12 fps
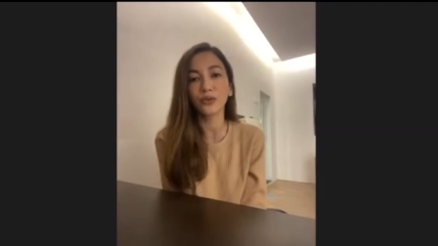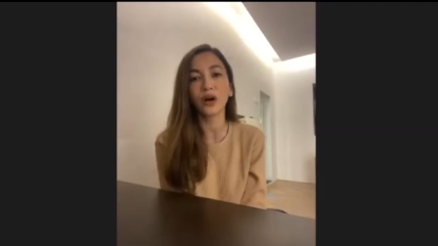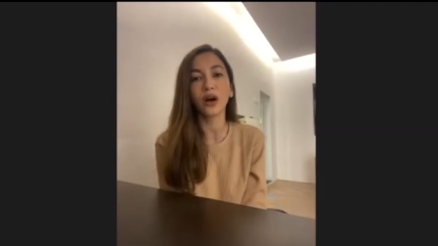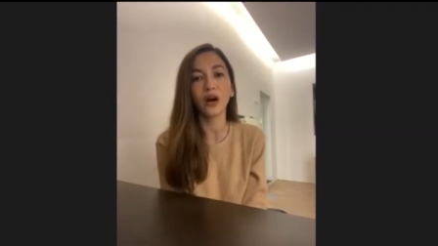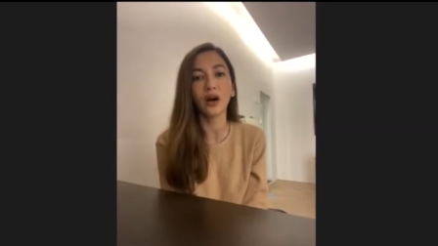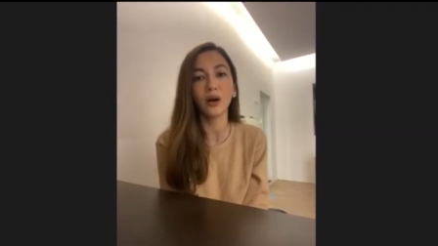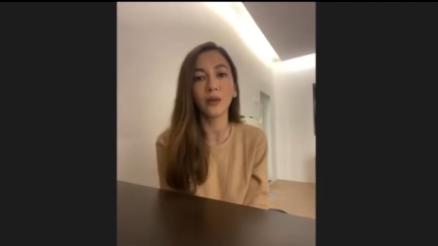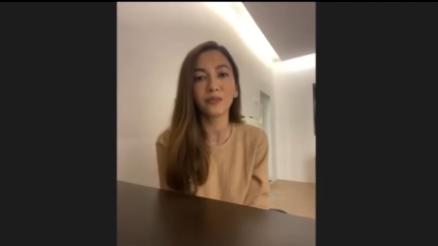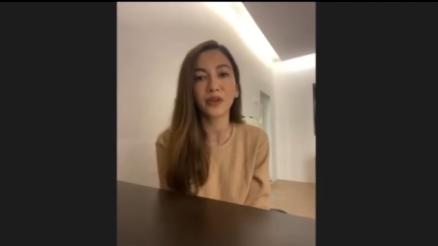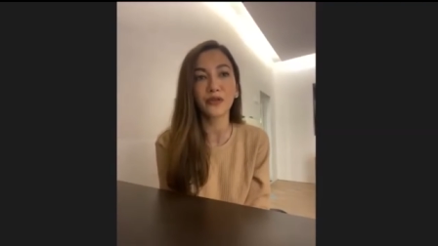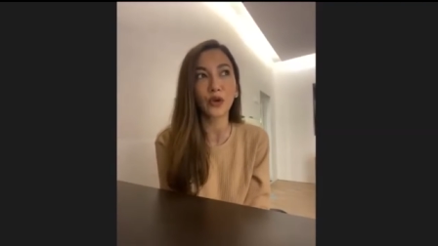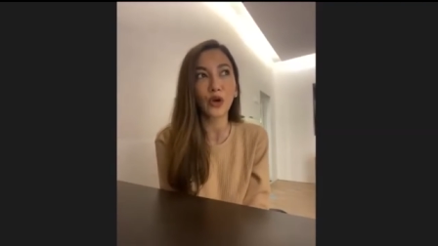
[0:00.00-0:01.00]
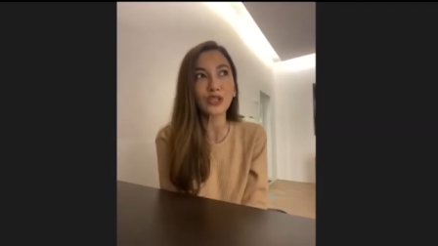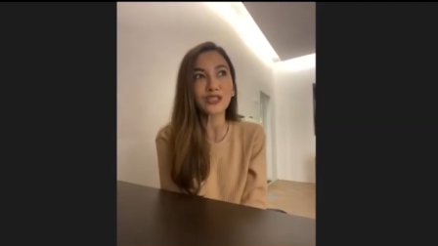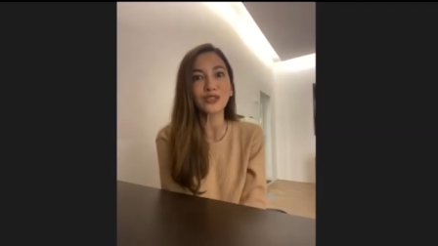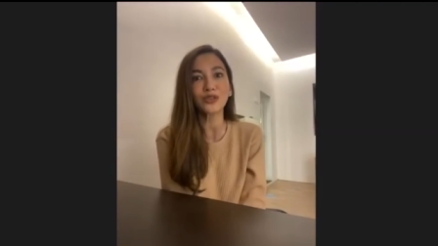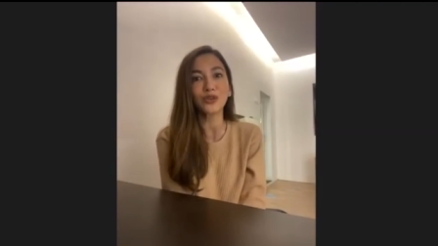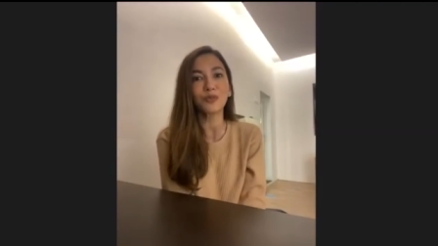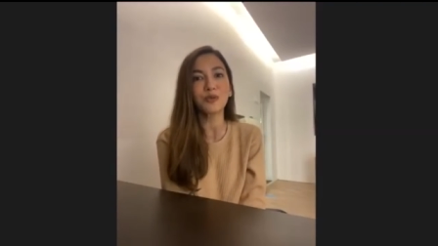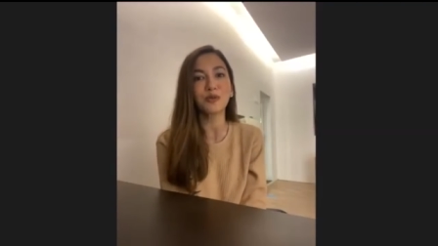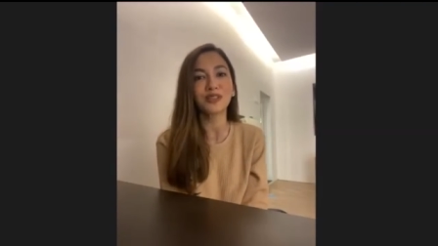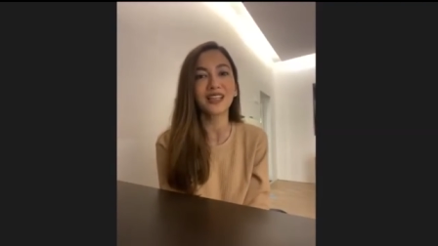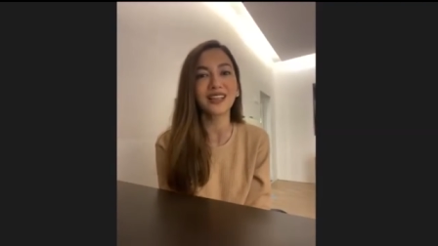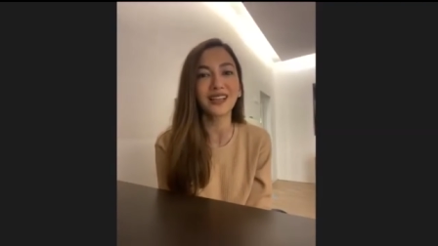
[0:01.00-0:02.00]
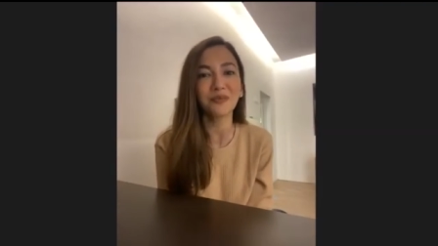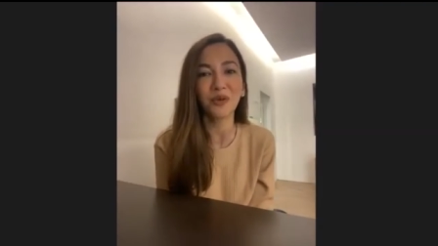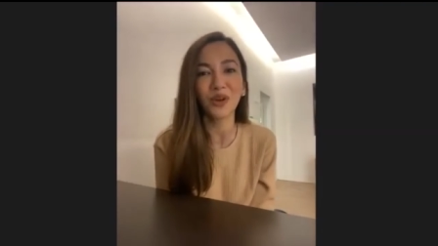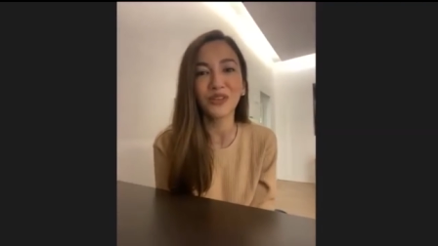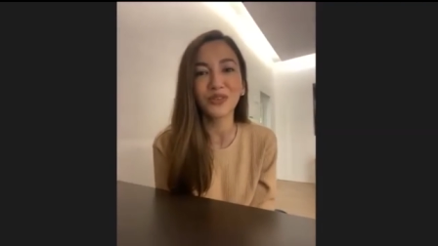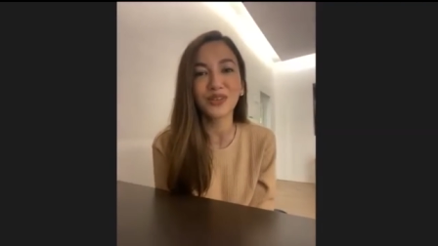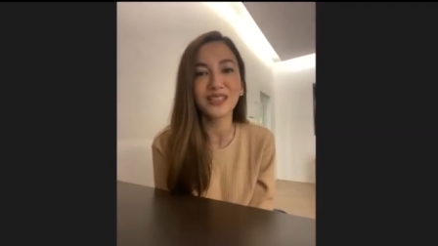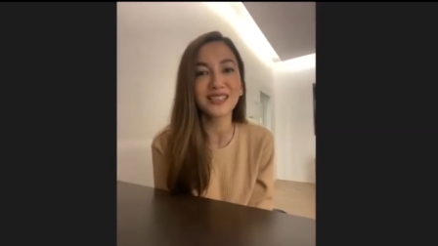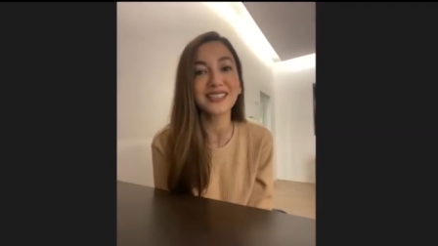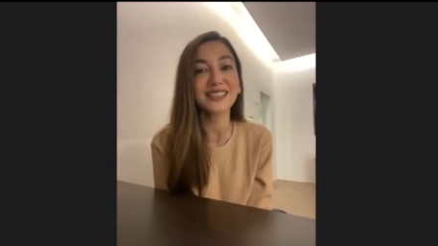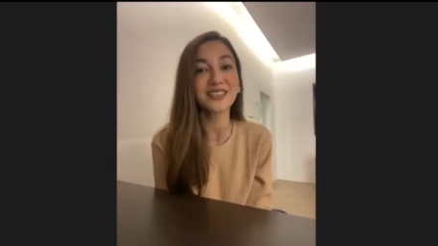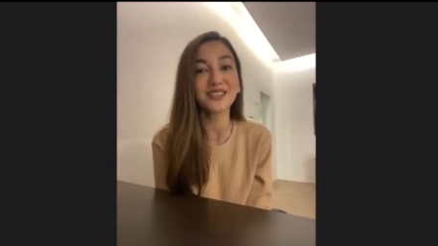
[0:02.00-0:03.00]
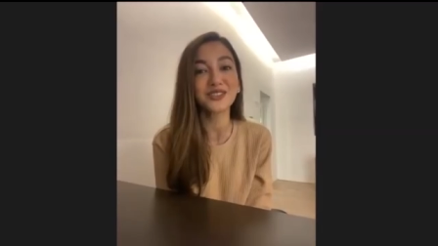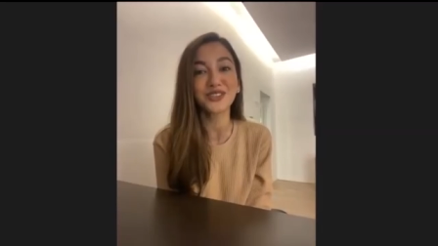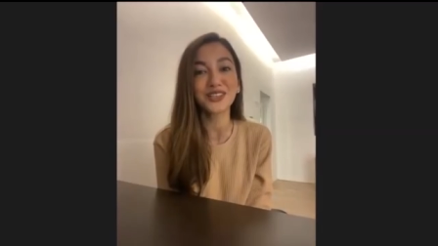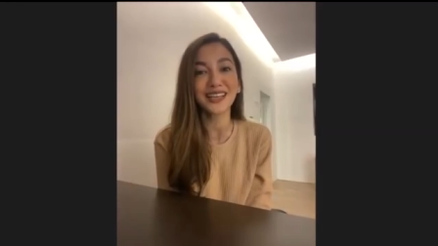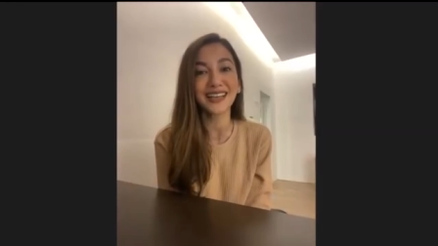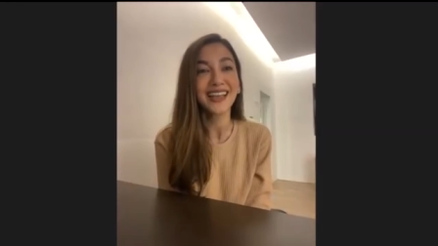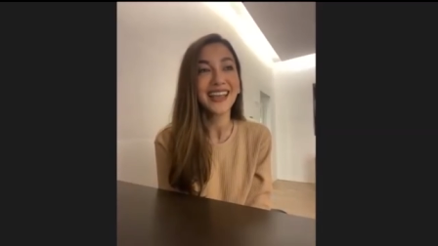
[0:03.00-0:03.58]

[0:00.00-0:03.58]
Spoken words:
Of course, people think that Bollywood is this industry and